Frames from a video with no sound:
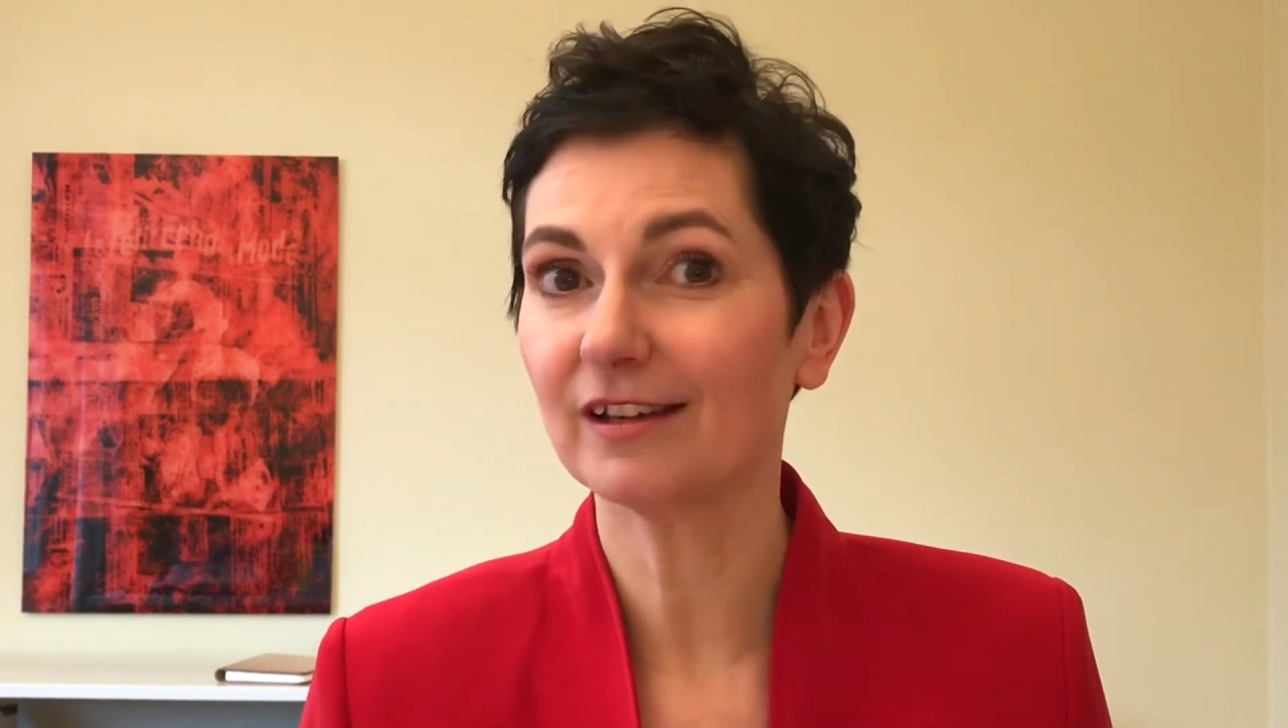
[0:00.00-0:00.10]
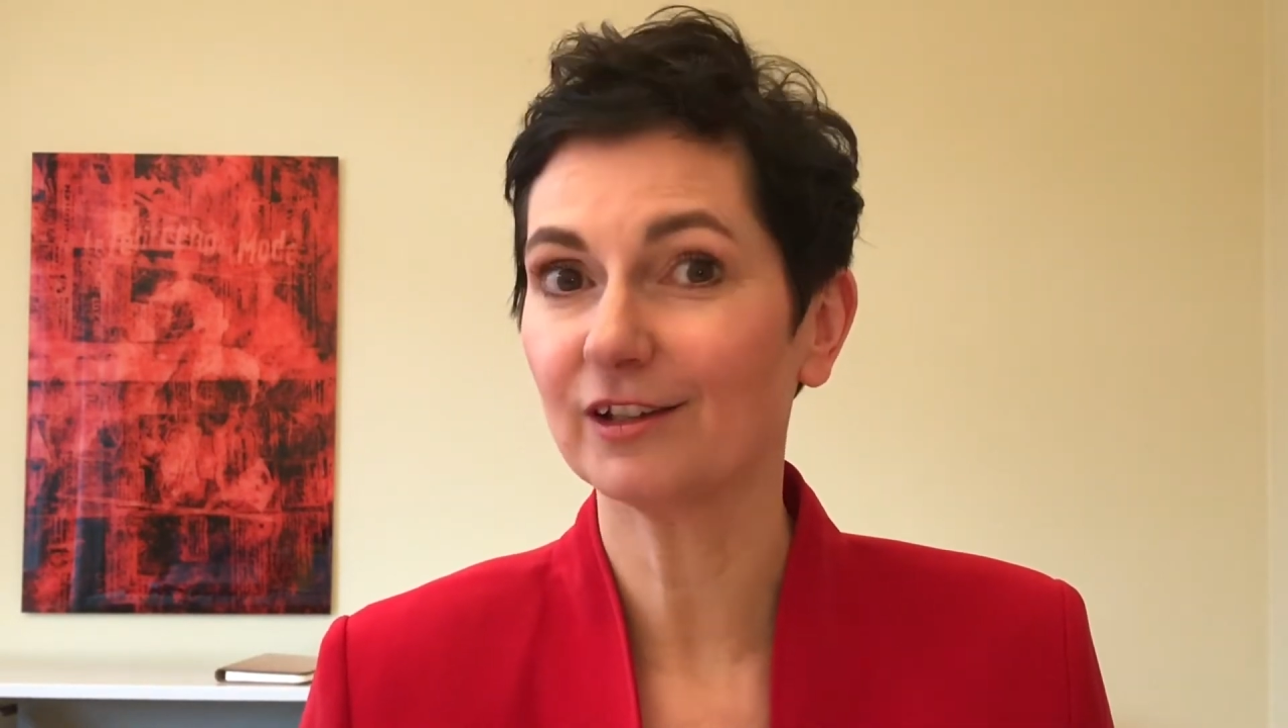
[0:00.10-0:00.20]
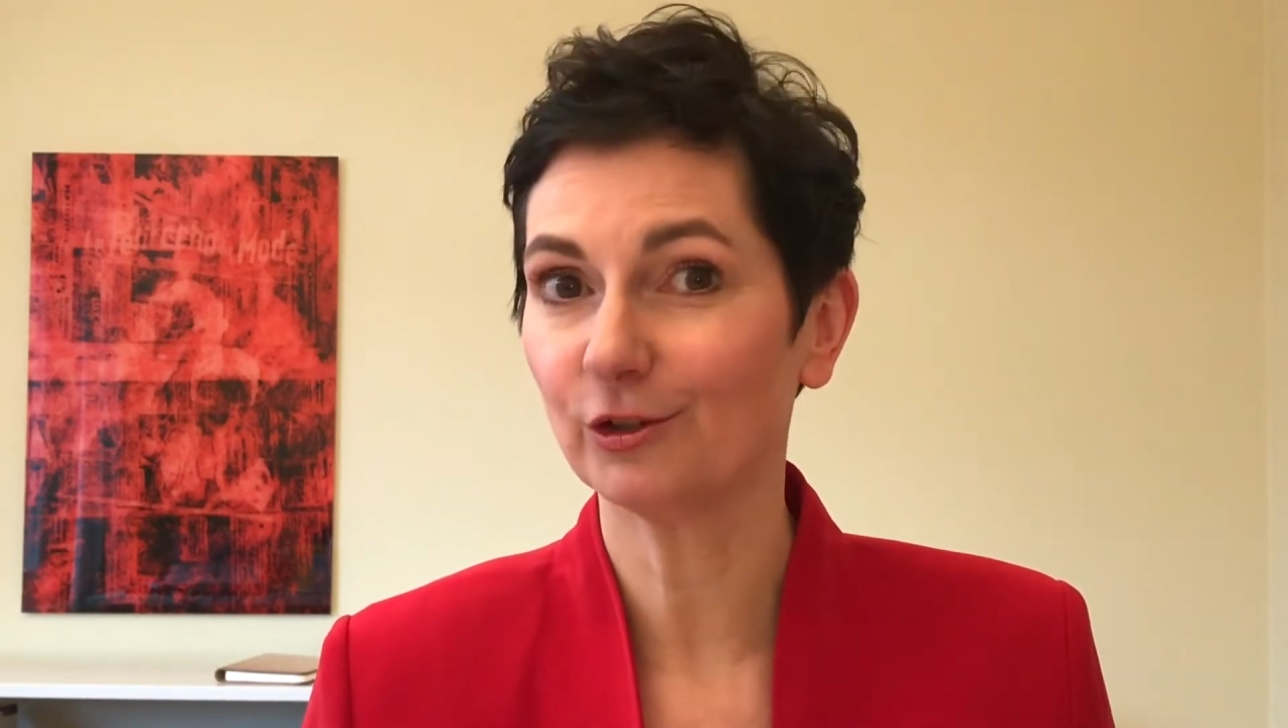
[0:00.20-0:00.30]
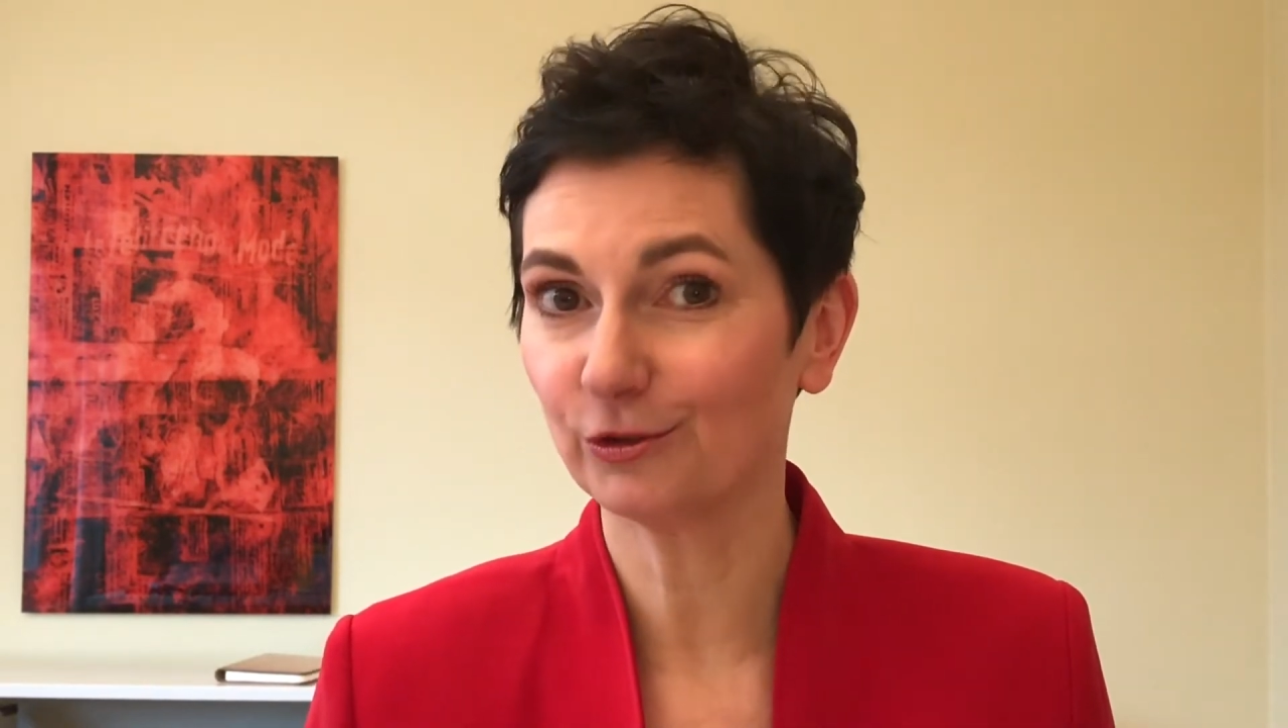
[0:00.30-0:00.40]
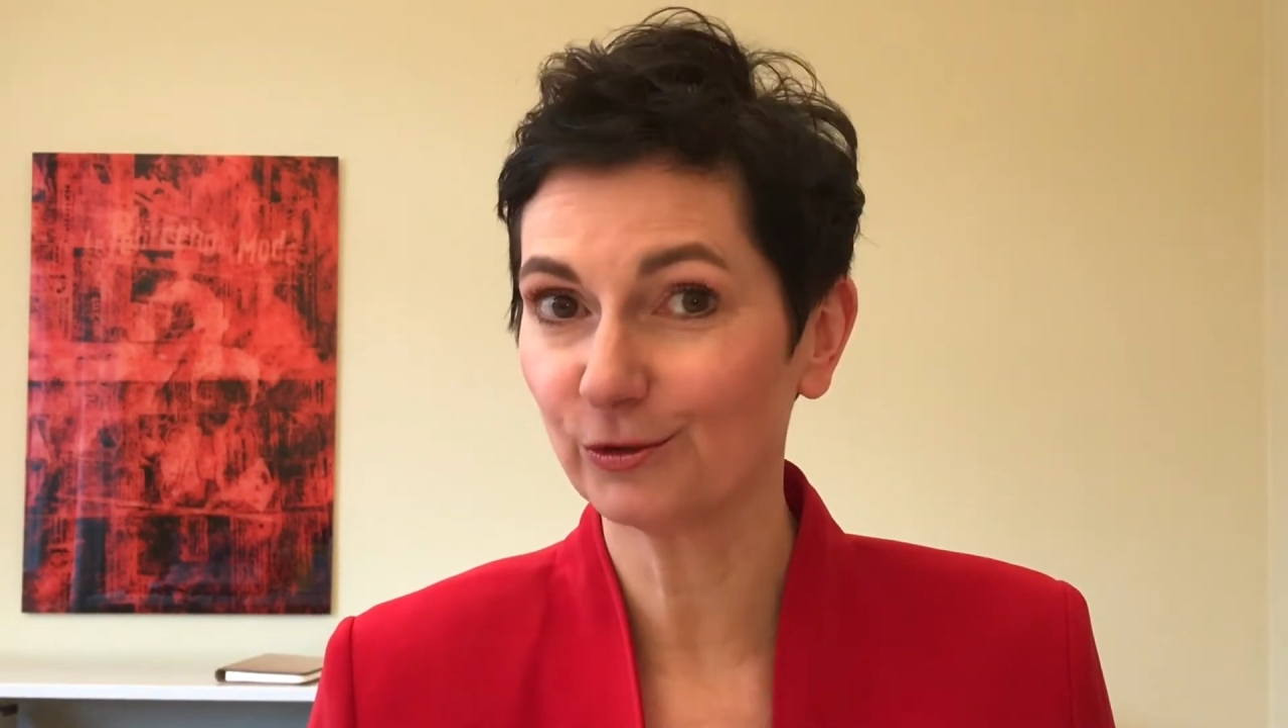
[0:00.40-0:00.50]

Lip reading: you do